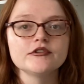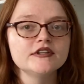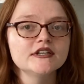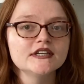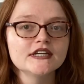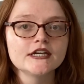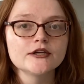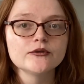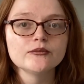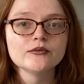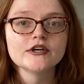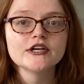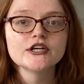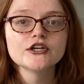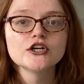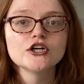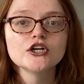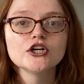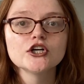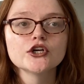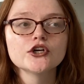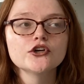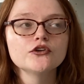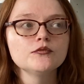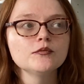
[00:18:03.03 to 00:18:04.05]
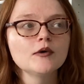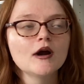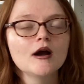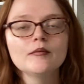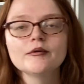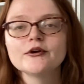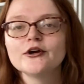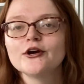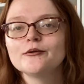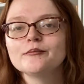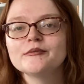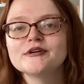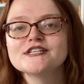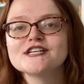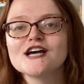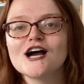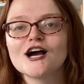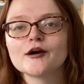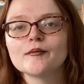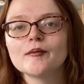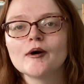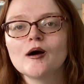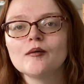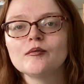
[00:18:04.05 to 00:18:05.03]
e-reader. You've probably heard me
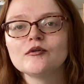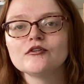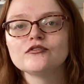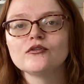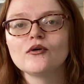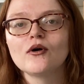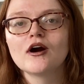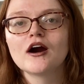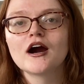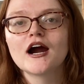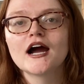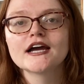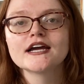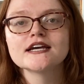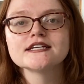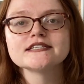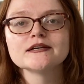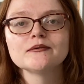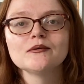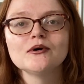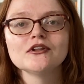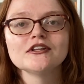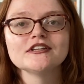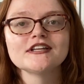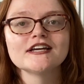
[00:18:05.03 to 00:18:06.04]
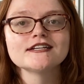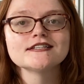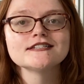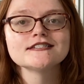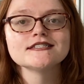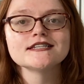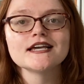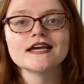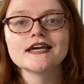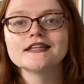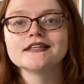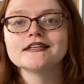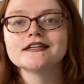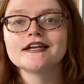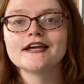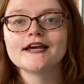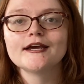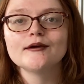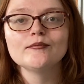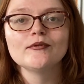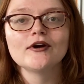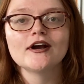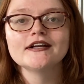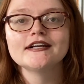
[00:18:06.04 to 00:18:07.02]
talk about before. I guess I won't like say the
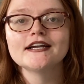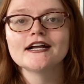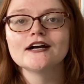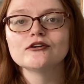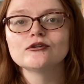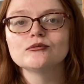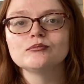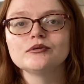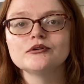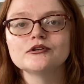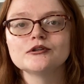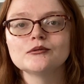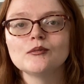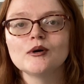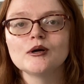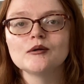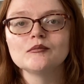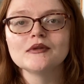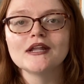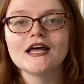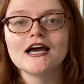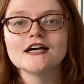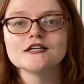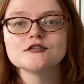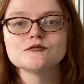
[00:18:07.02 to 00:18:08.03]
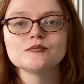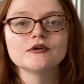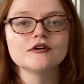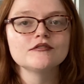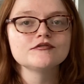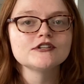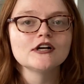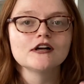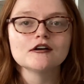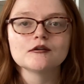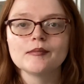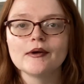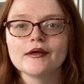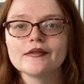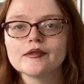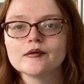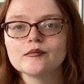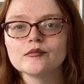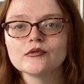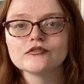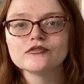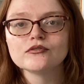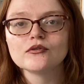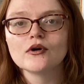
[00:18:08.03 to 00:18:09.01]
name right now to put them on blast, but I've talked about
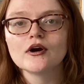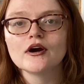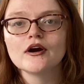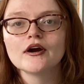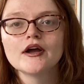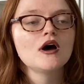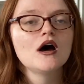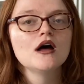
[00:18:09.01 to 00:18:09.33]
them before.